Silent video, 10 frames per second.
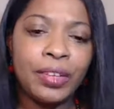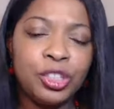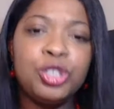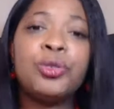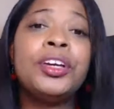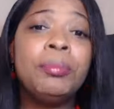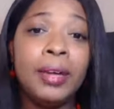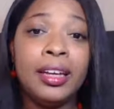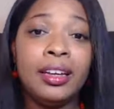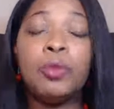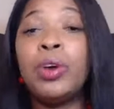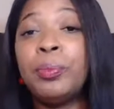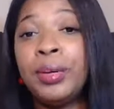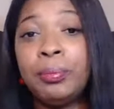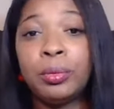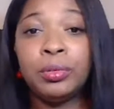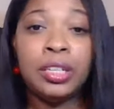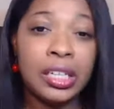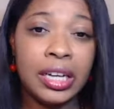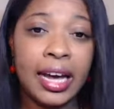treatment and what people
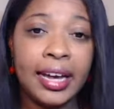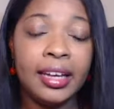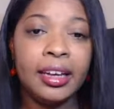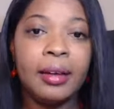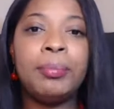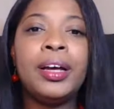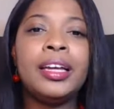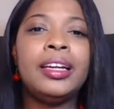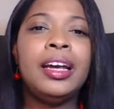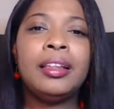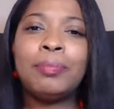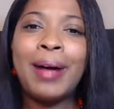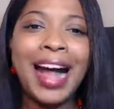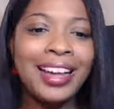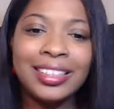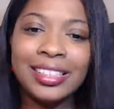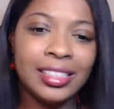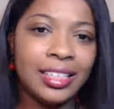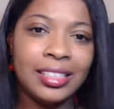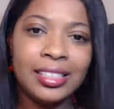look like, but
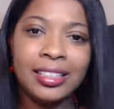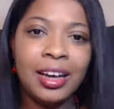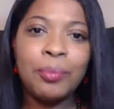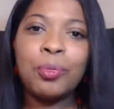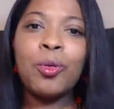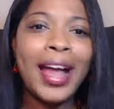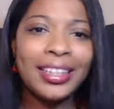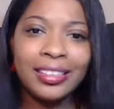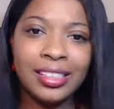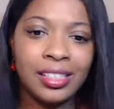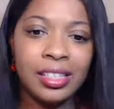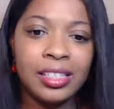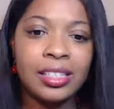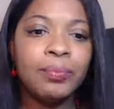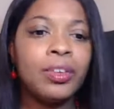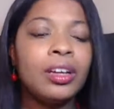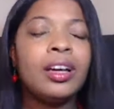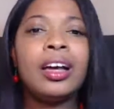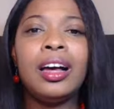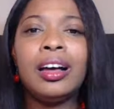policies, practices,
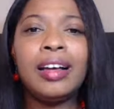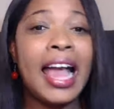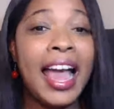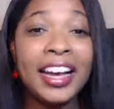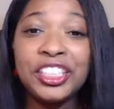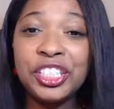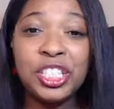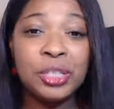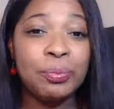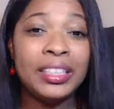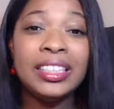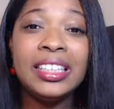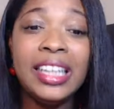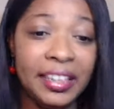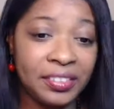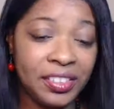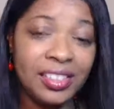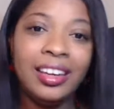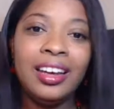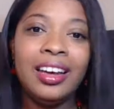actions, beliefs,